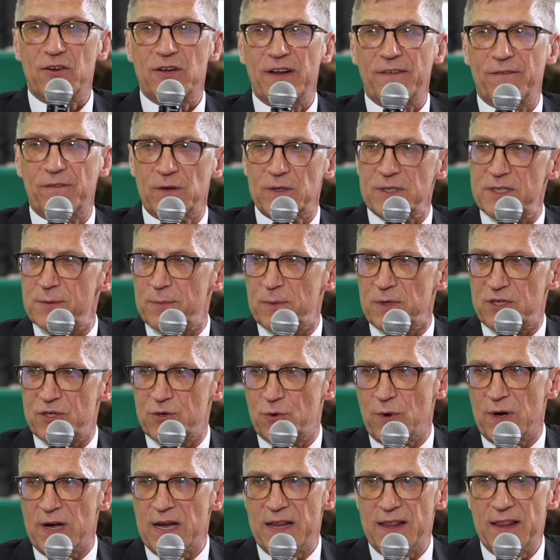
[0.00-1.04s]
difference
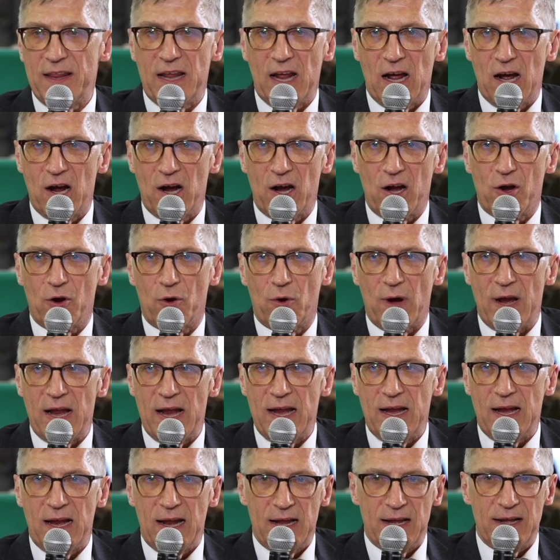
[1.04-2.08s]
between the
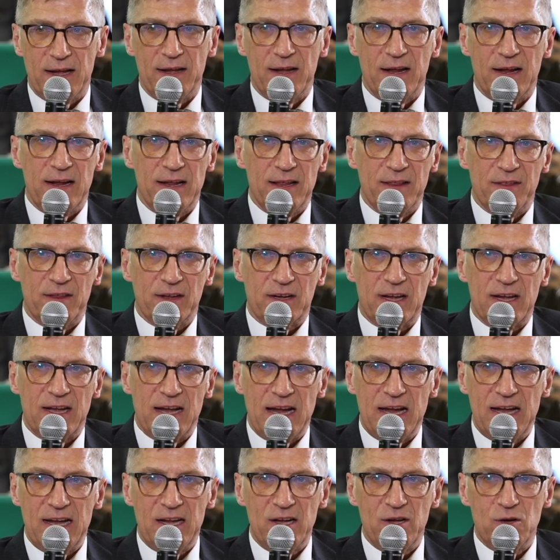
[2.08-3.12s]
IRA and the
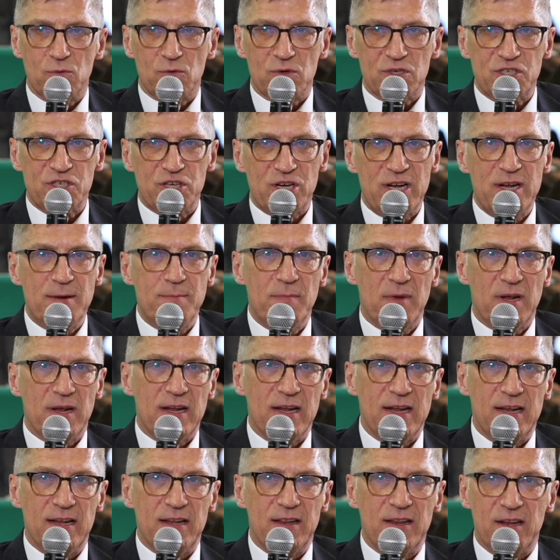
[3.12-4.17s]
Canadian regime.
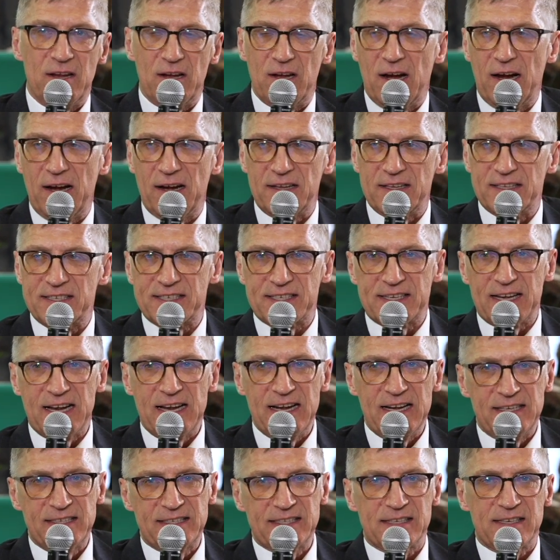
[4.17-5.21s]
In the United
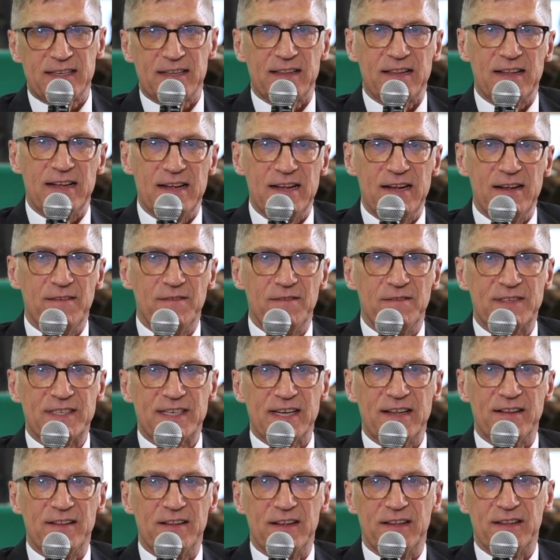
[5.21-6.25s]
States, they've
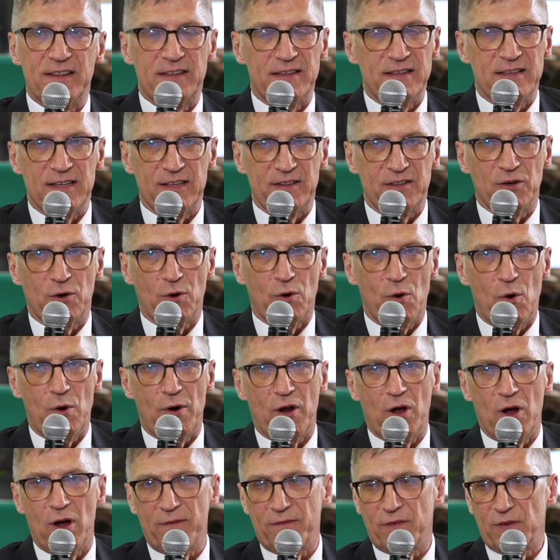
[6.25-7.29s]
said that they're going
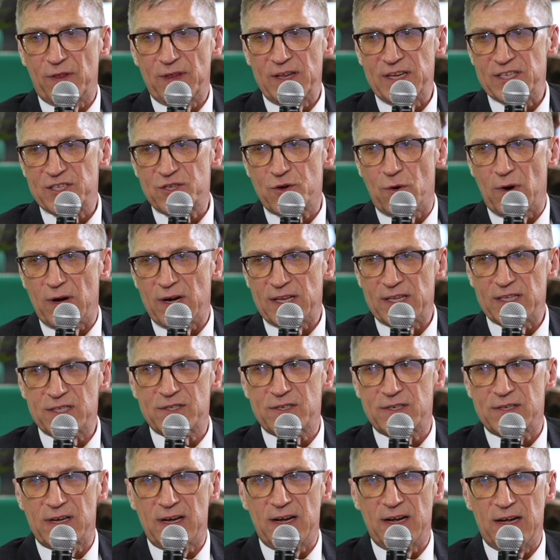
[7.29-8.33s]
to offer these
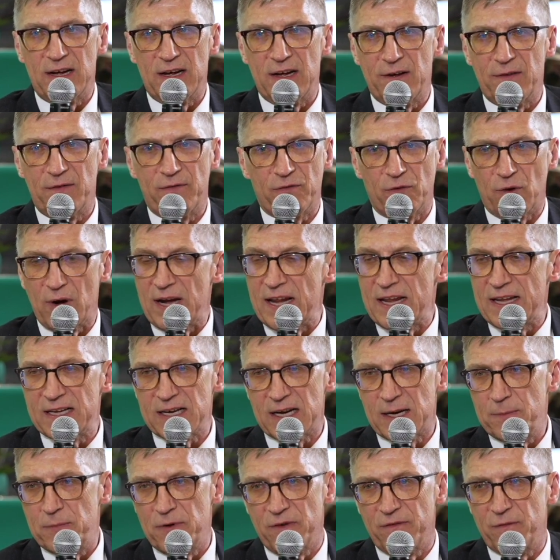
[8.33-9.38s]
credits for any
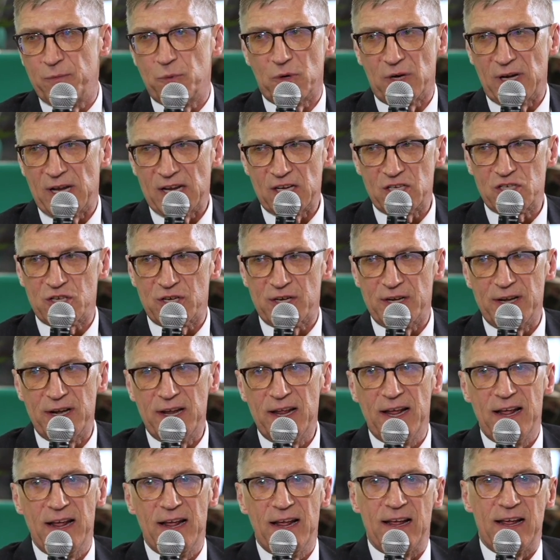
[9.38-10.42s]
type of production,
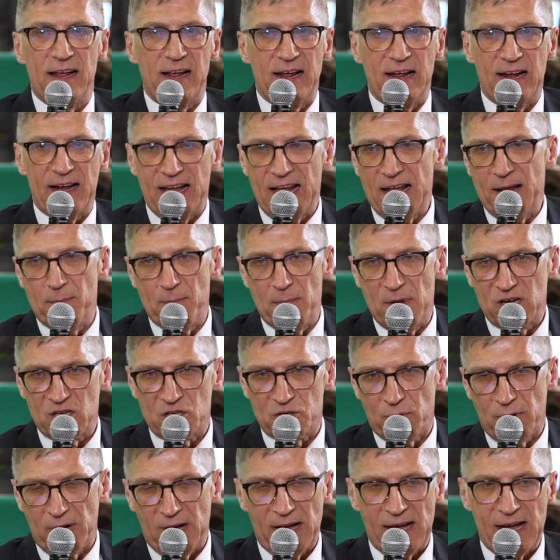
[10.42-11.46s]
again,
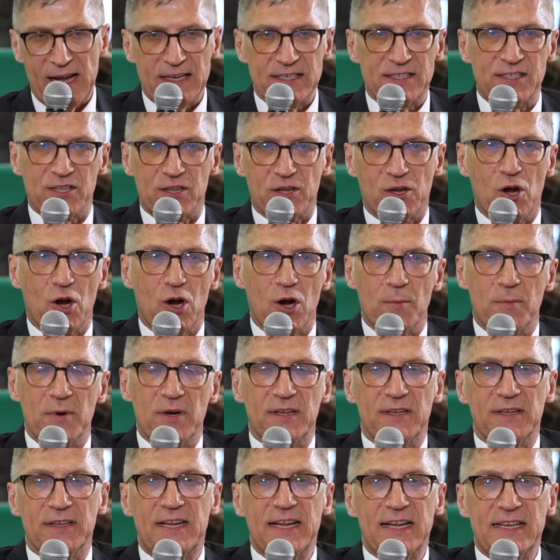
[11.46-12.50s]
measuring it against the carbon
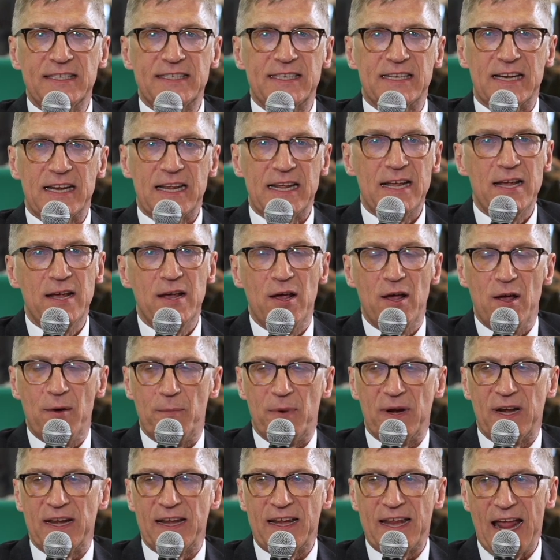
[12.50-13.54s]
intensity.
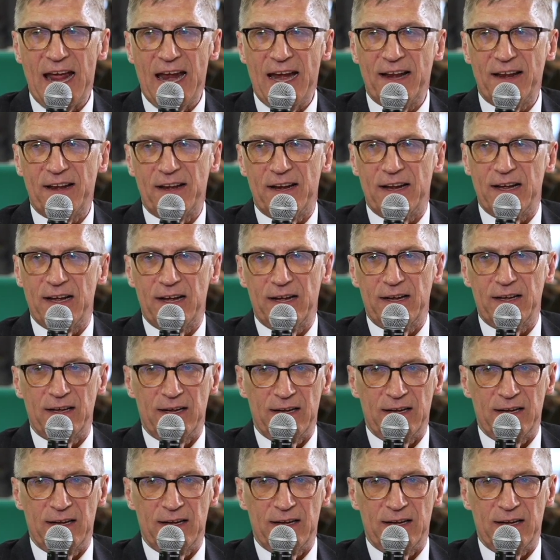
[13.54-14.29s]
But in Canada,